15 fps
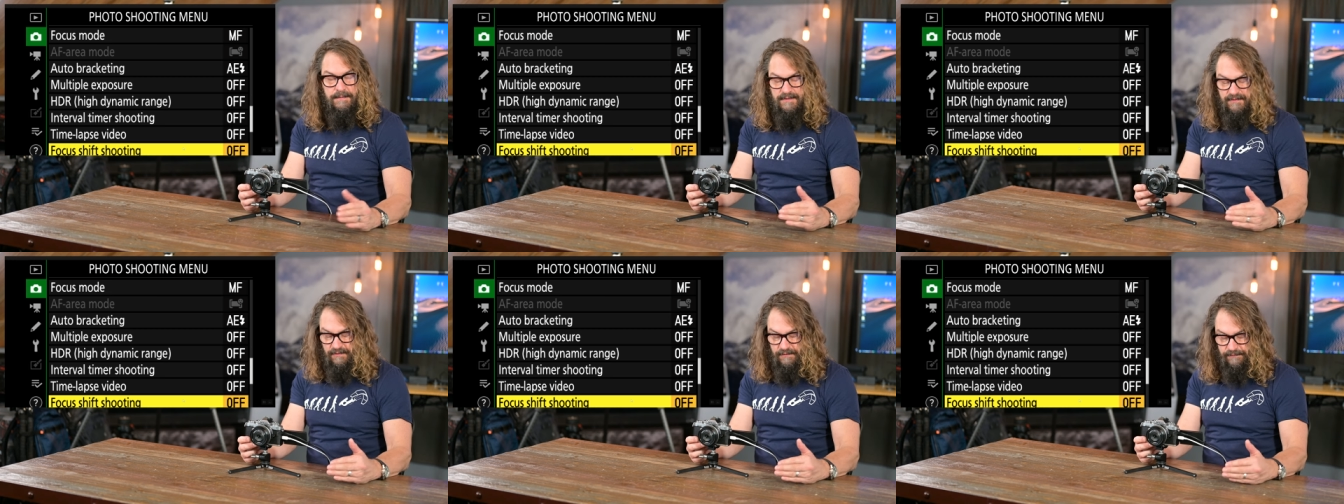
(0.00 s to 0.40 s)

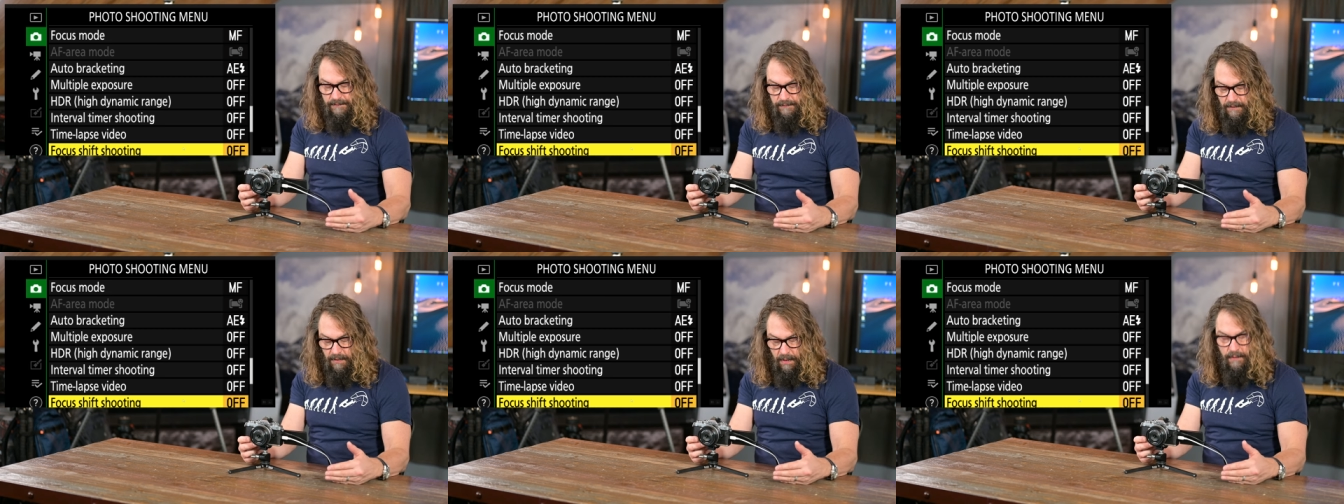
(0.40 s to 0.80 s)
images
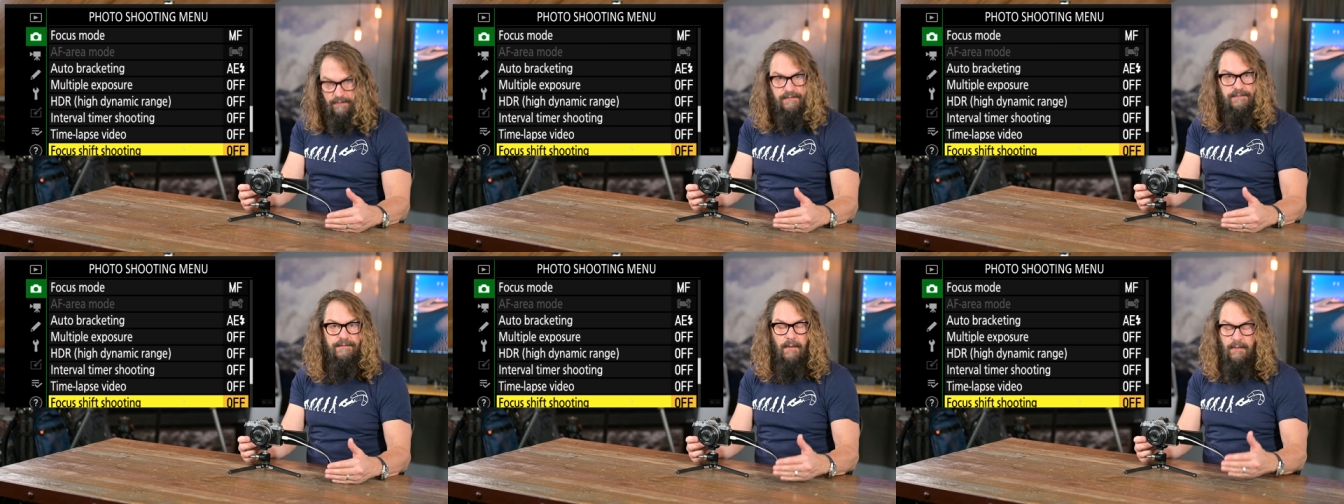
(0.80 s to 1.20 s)
from
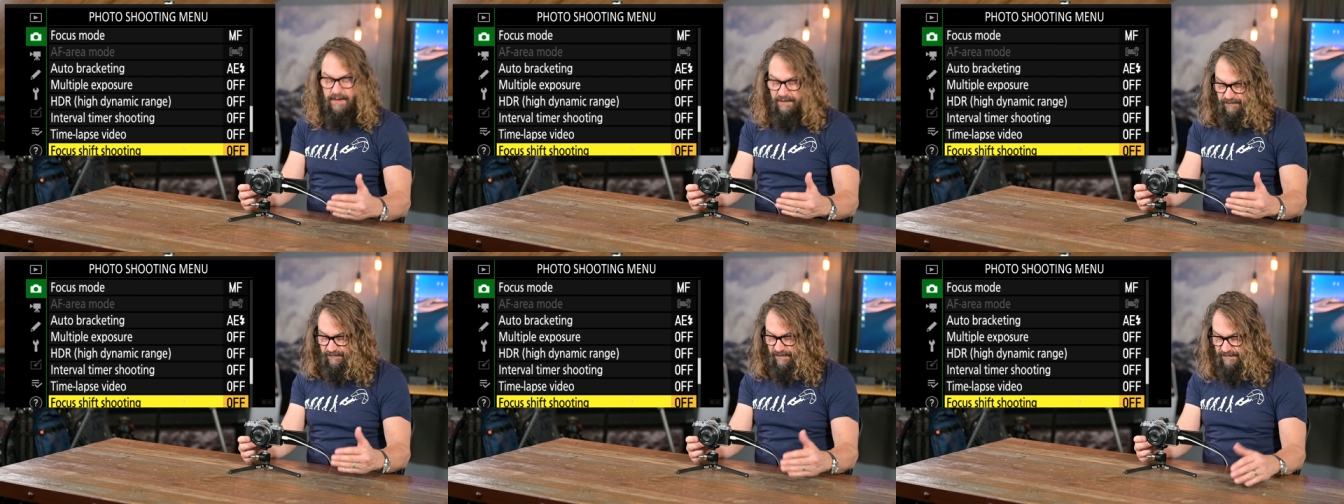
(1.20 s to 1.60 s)
close
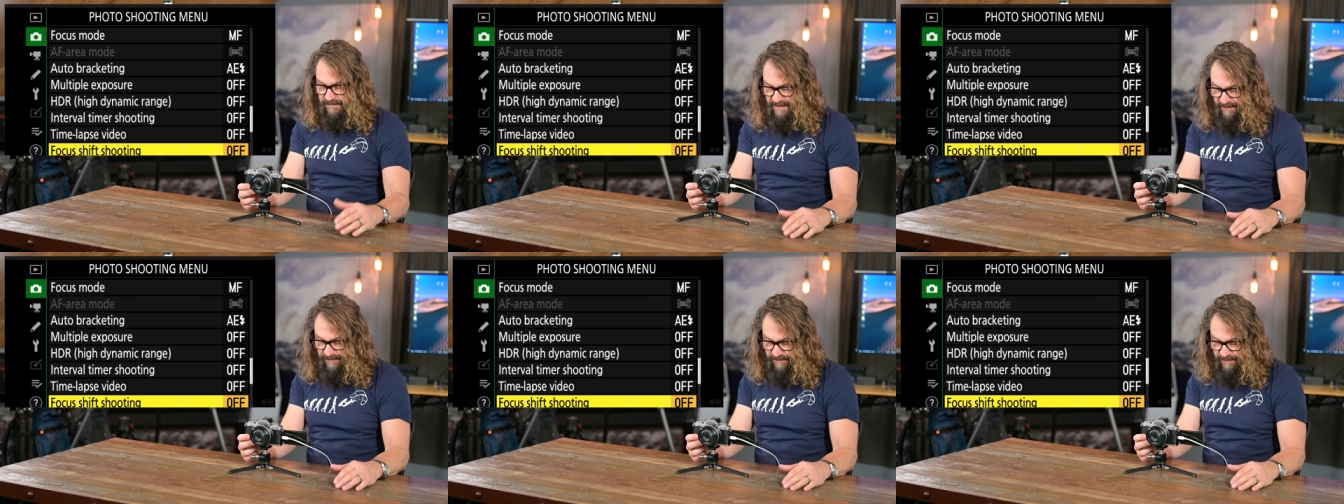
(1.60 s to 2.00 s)
focus to
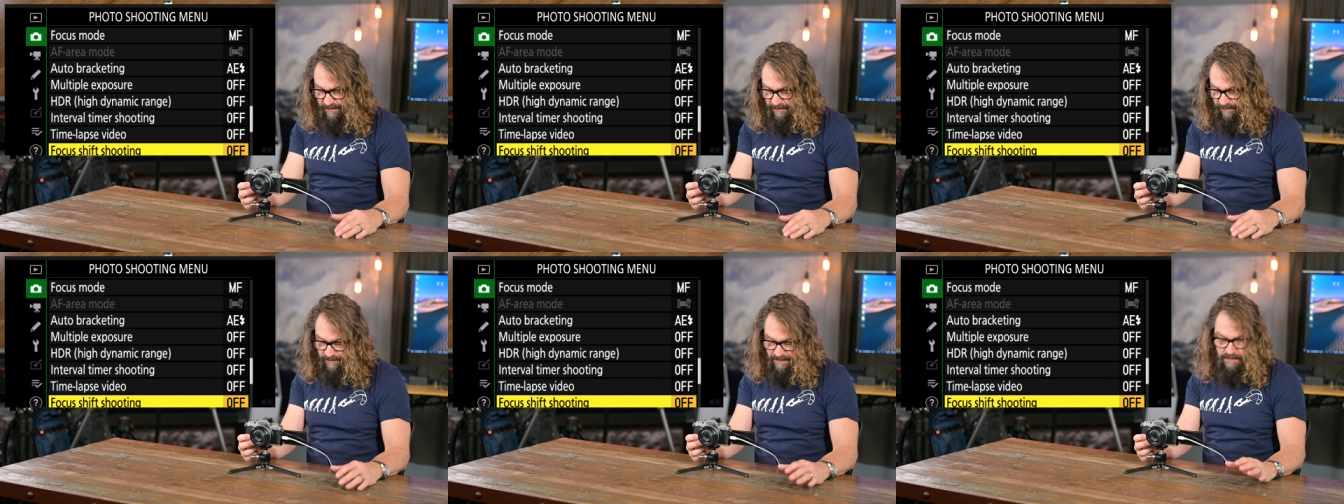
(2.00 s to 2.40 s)

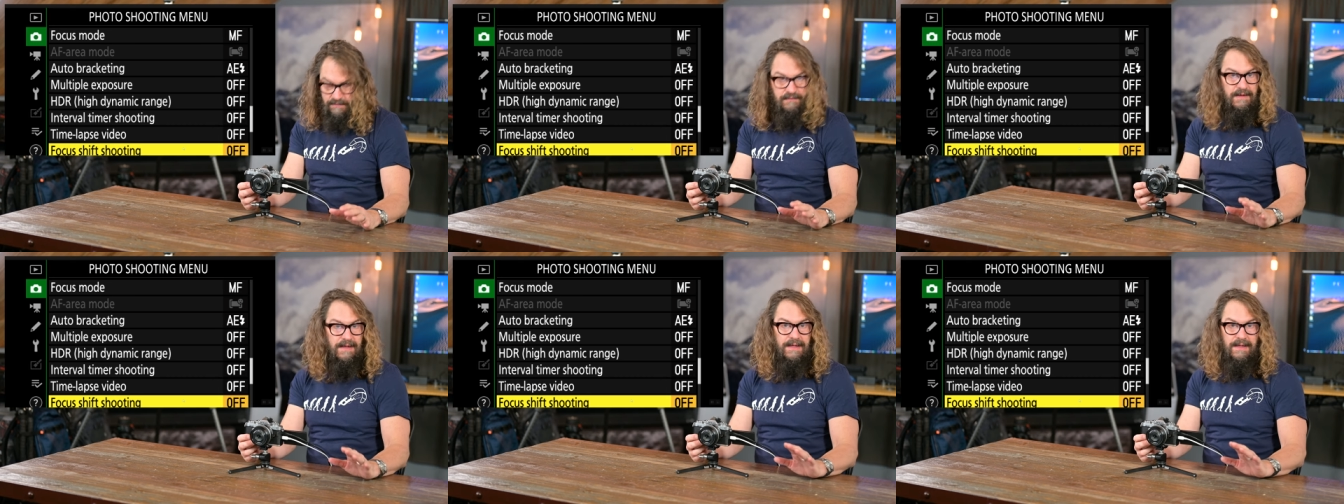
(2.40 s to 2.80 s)
distance
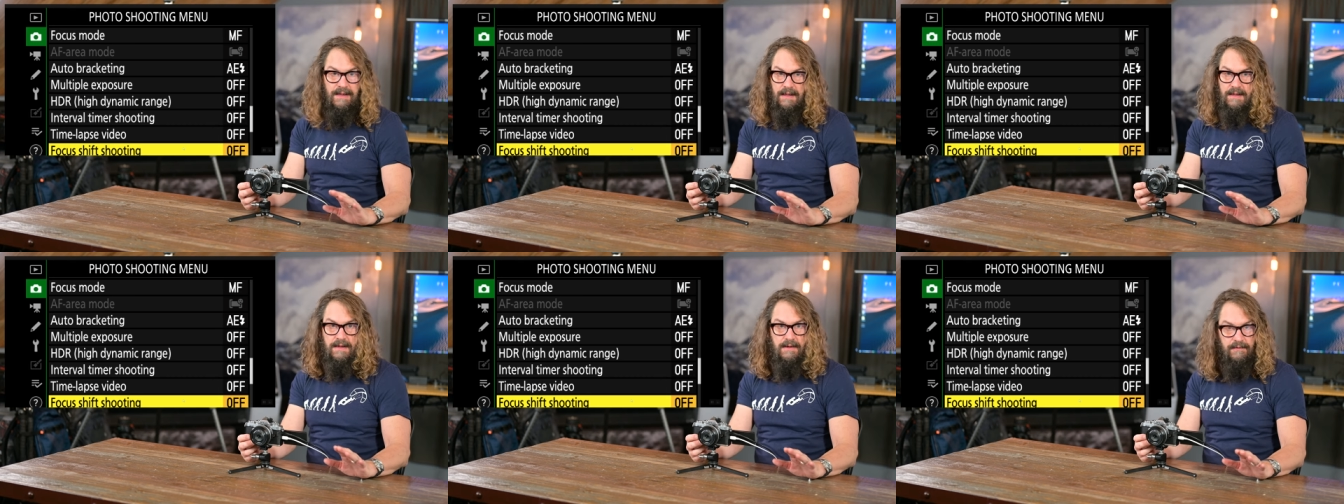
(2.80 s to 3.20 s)

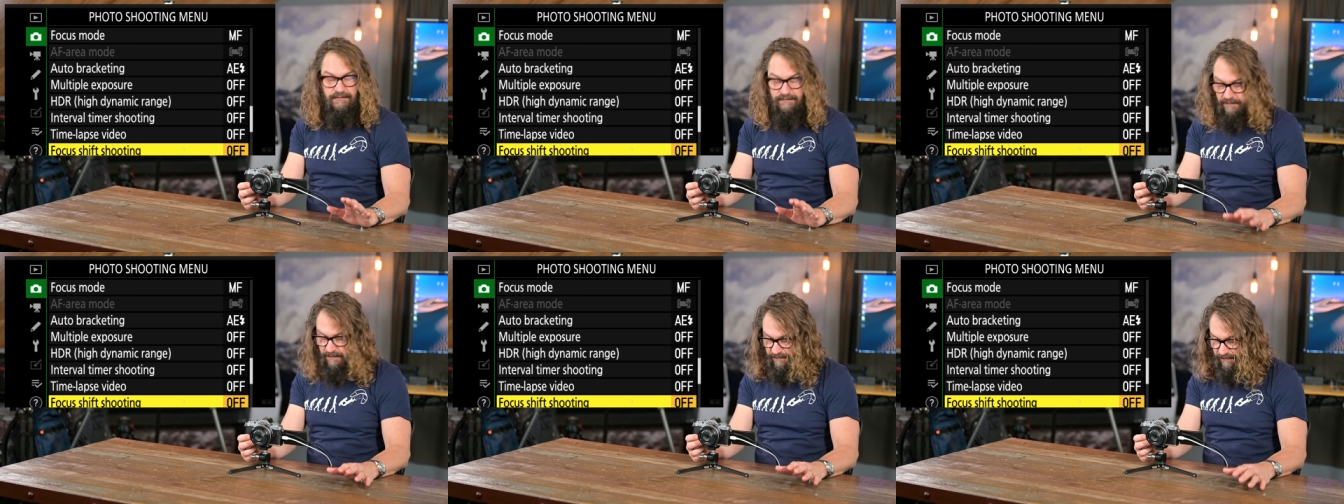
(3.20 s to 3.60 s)
using your
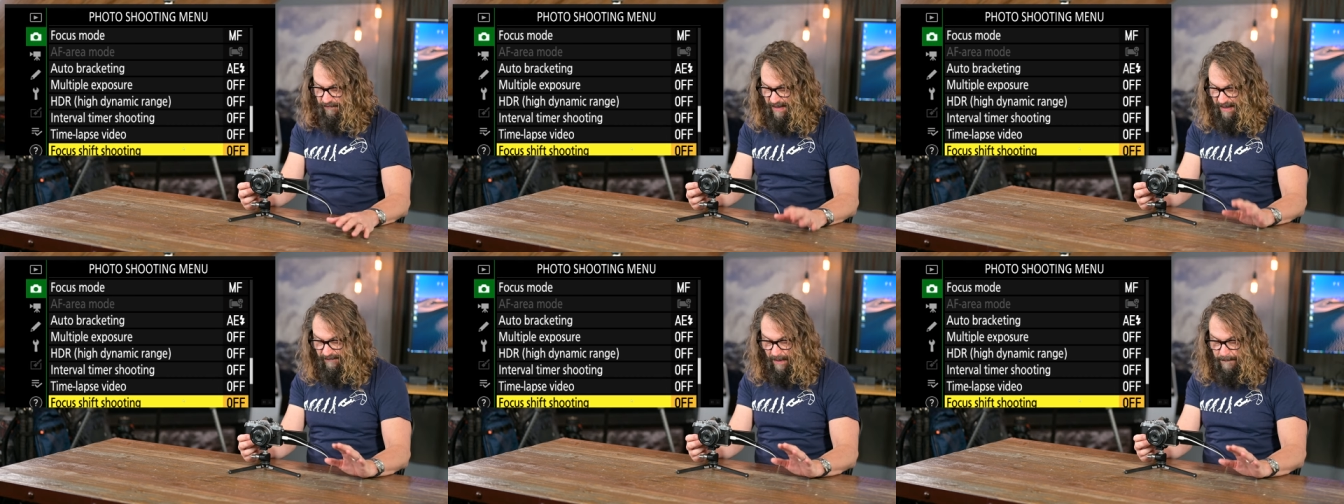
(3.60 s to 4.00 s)
series of settings.